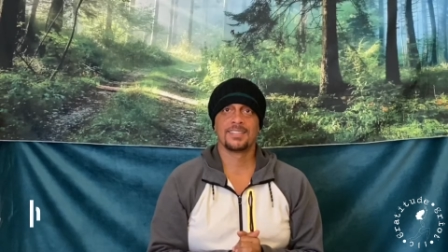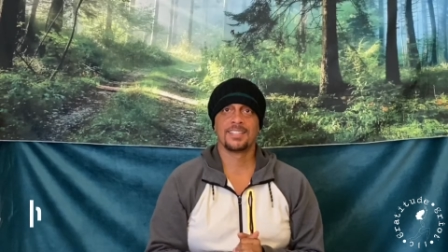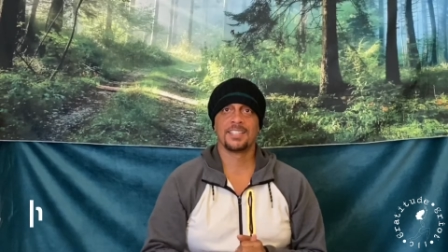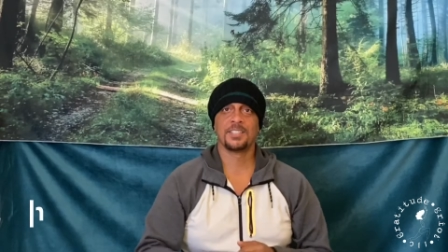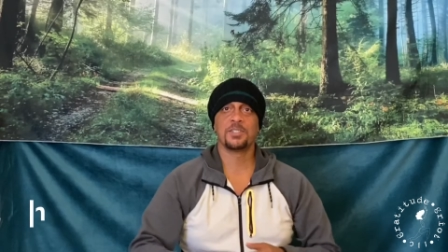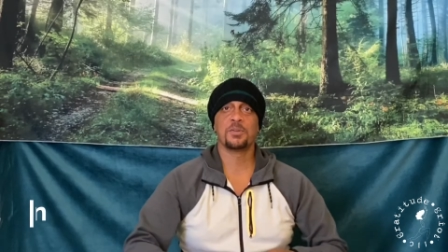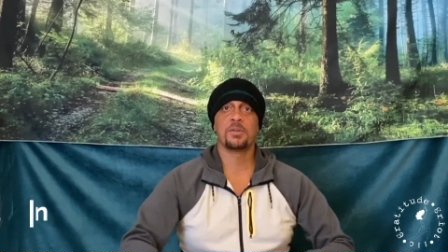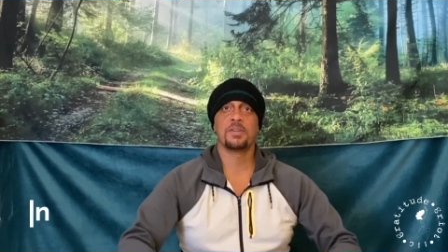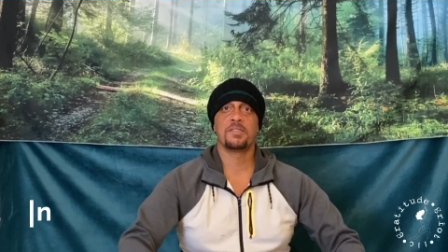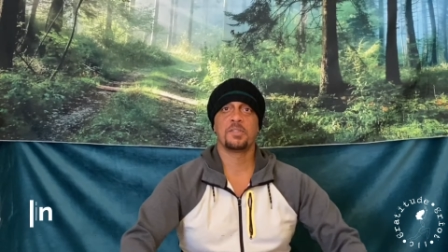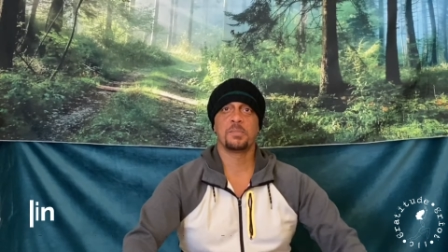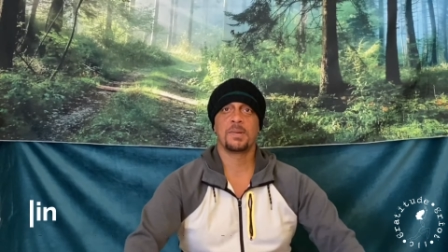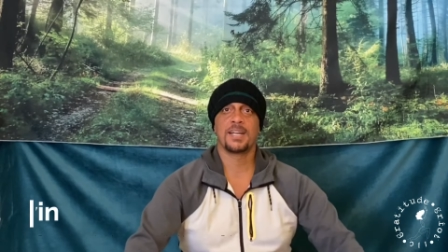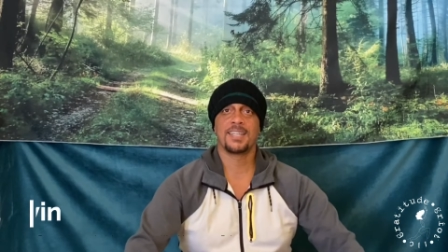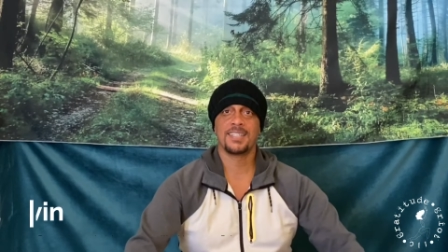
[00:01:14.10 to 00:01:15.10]
Hello
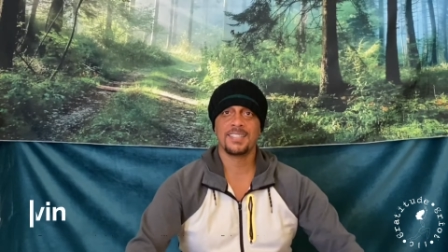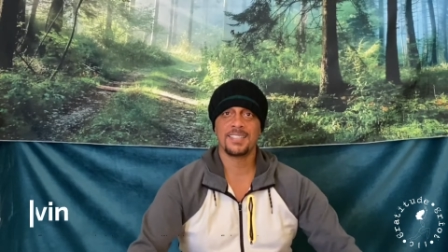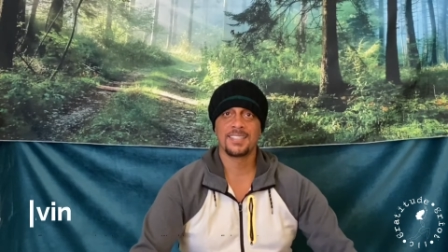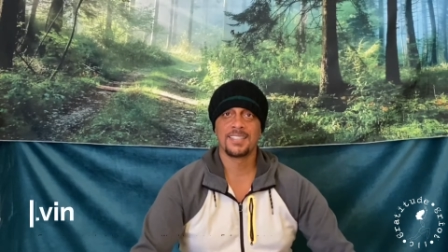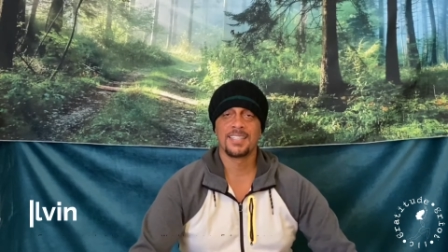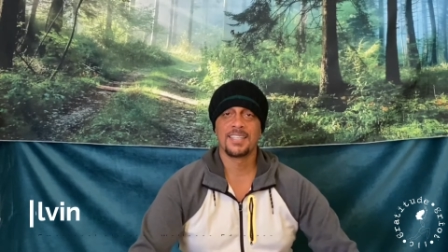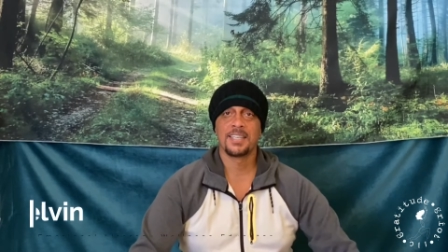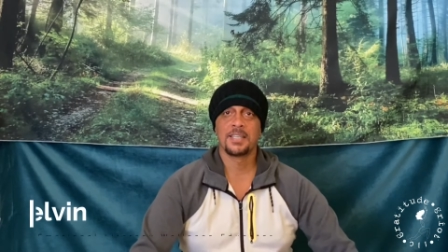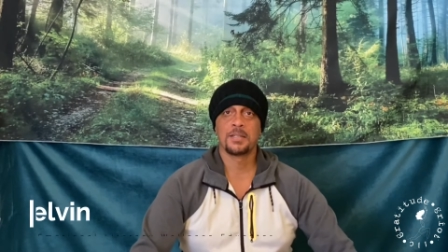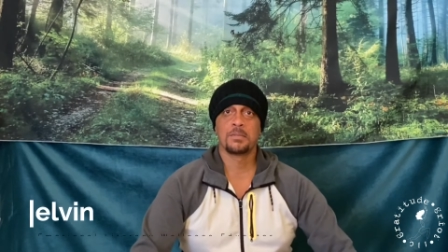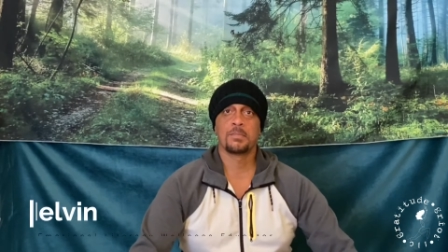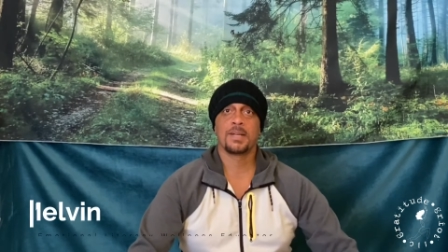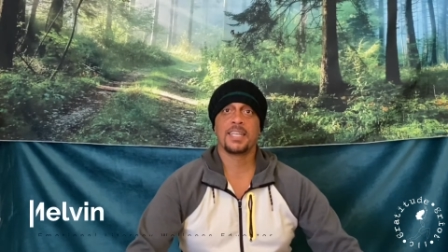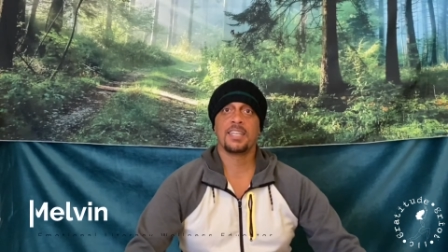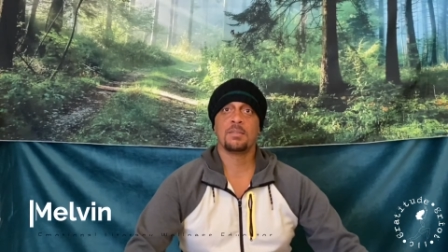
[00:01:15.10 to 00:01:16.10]
everybody,
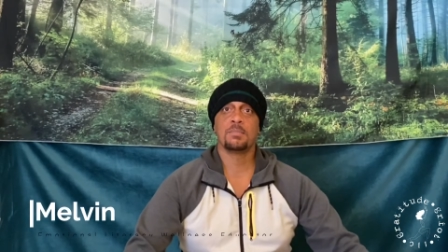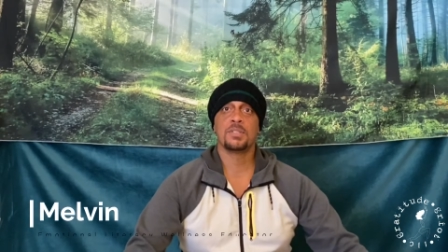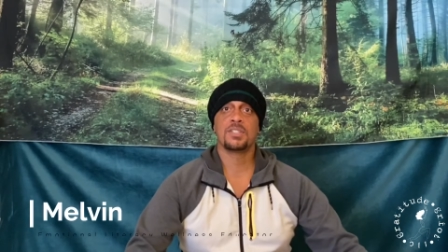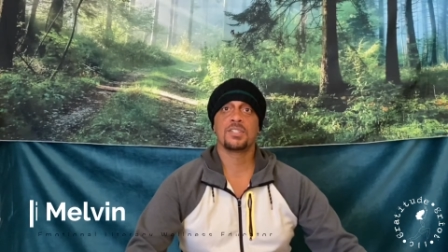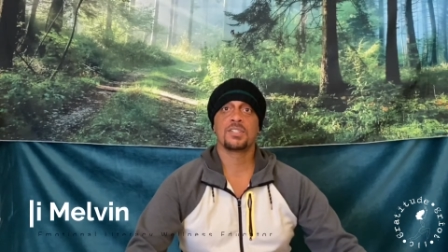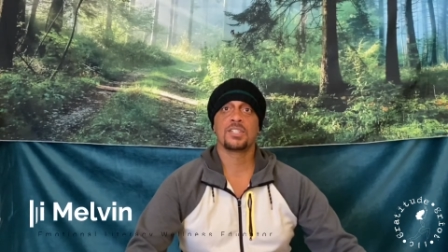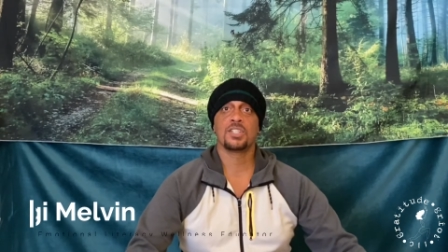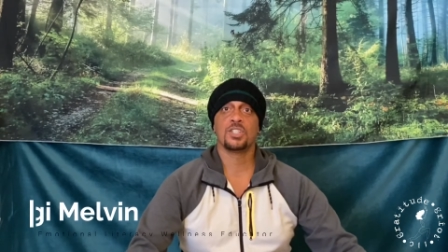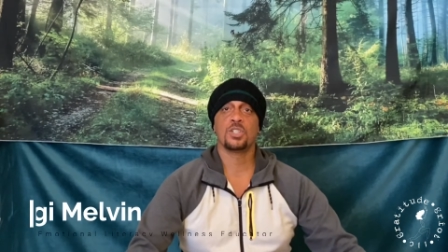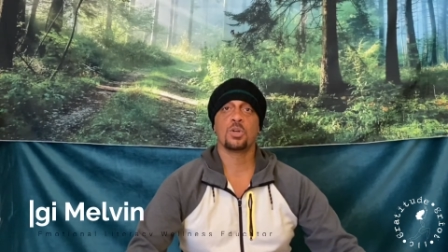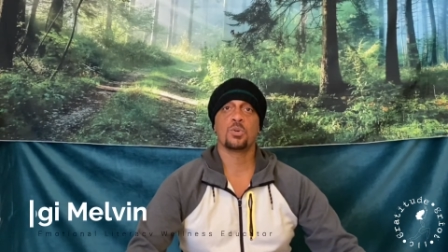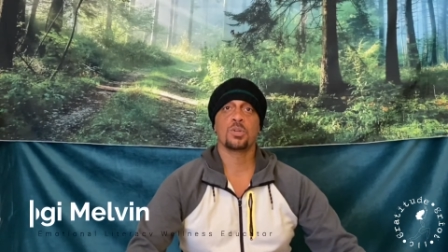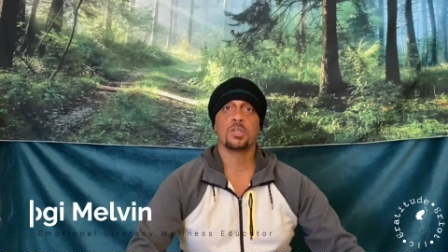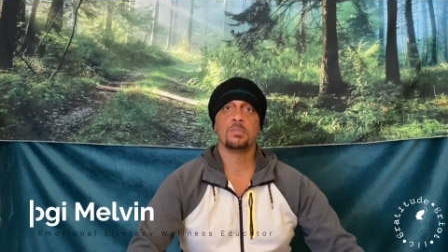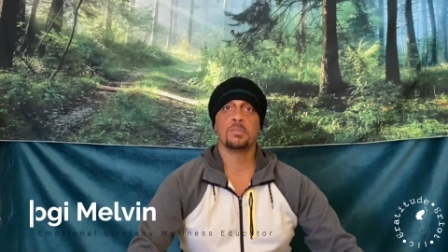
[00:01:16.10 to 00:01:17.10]
my name is
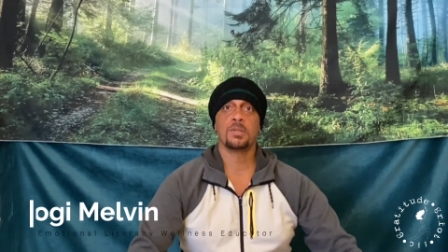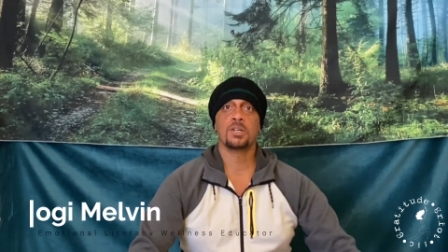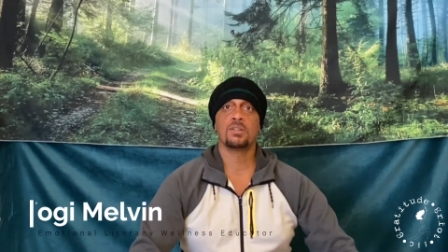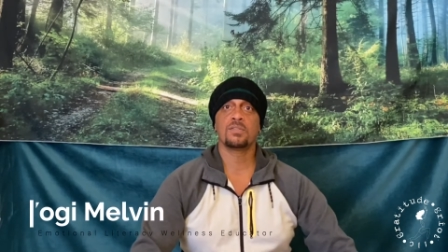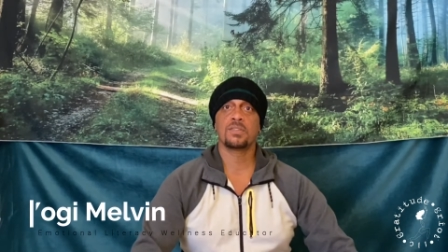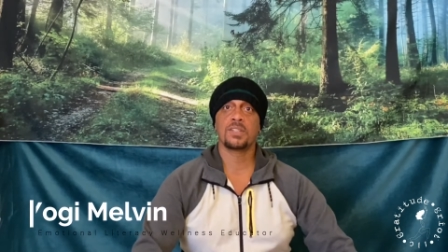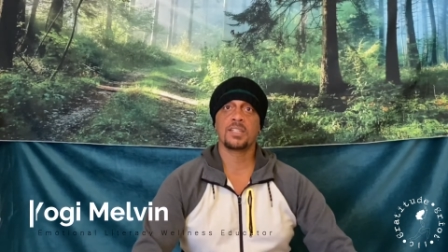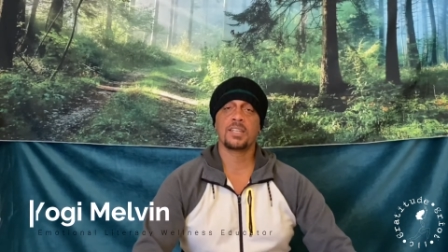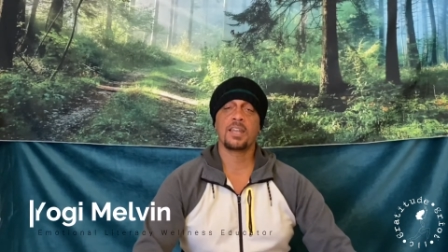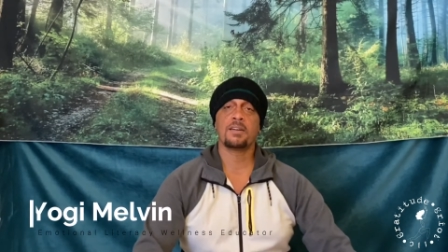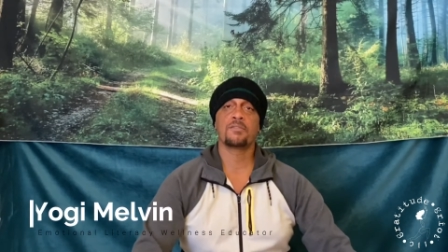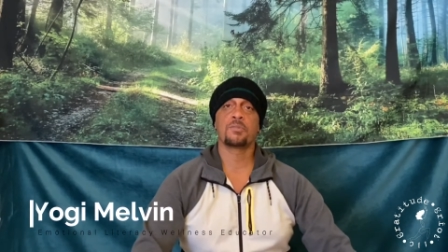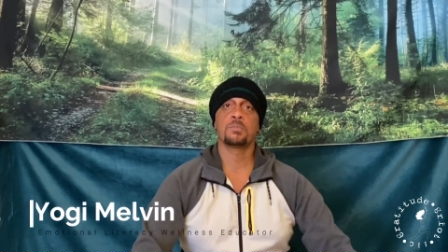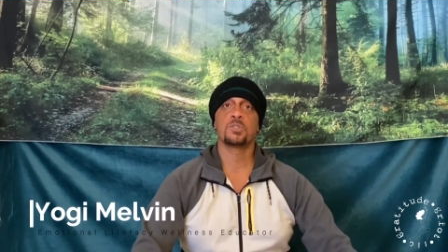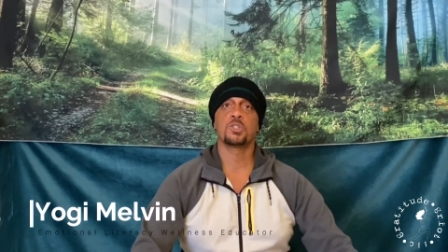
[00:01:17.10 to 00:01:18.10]
Yogi Melvin and
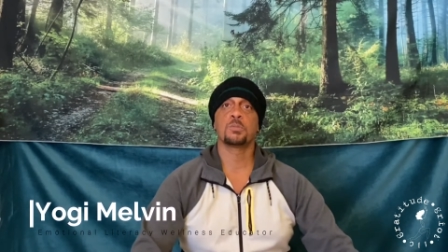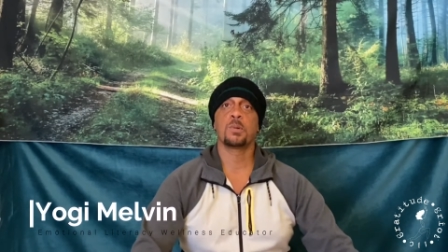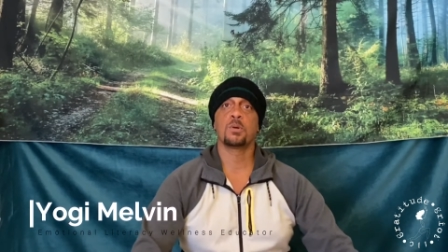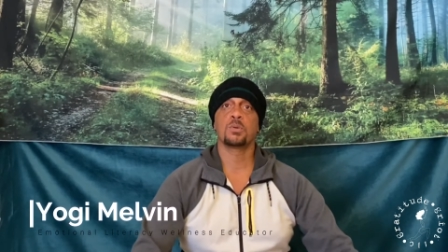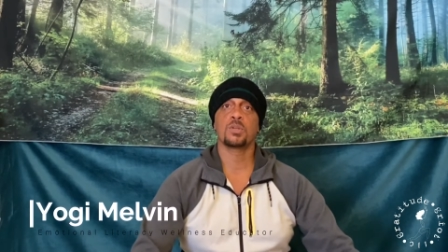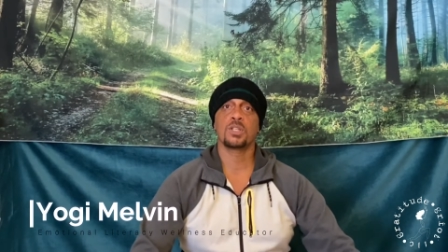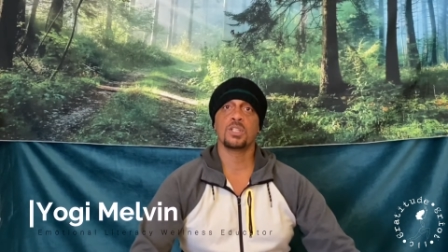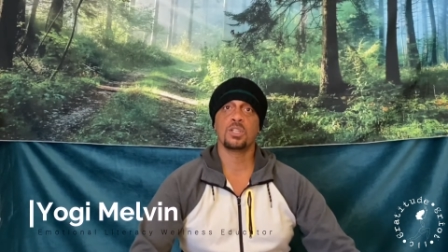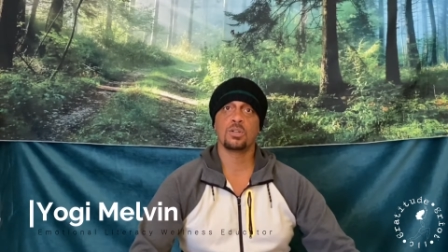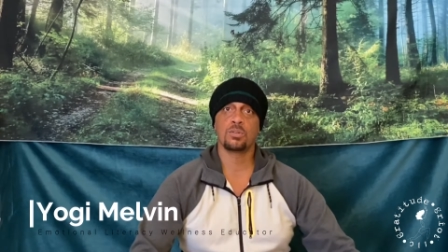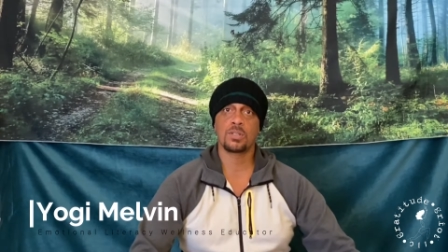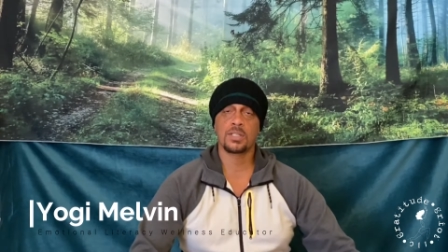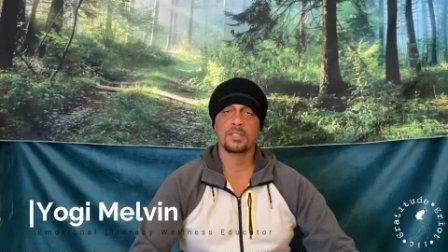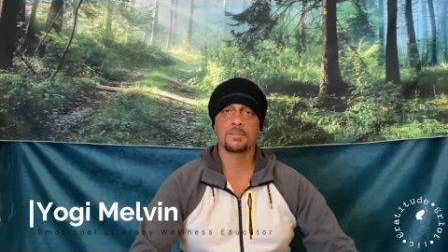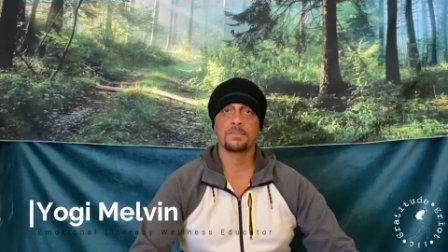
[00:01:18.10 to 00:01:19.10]
I'm from Spoken
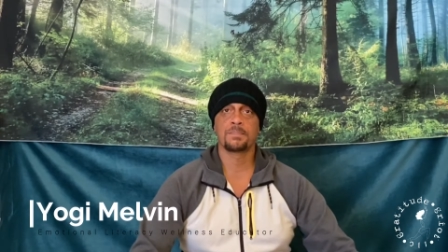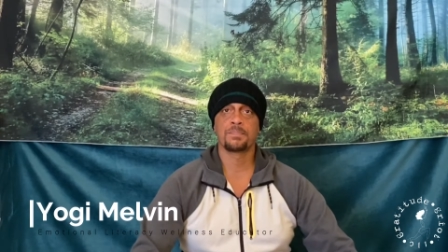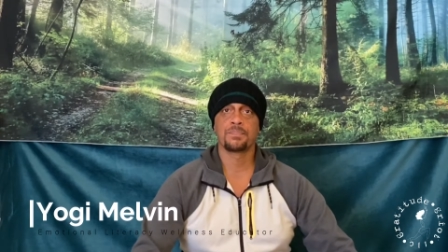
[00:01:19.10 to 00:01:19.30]
Yoga.